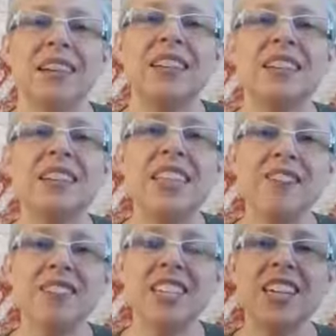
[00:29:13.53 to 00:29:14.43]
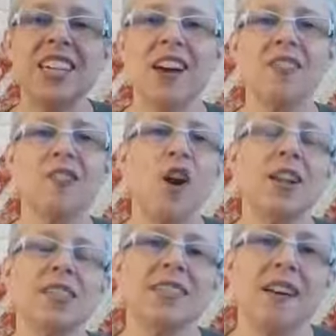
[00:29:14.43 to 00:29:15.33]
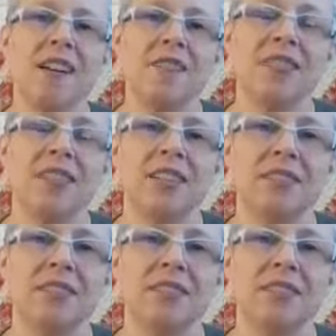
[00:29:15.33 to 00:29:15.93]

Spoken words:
In the safety of God's love,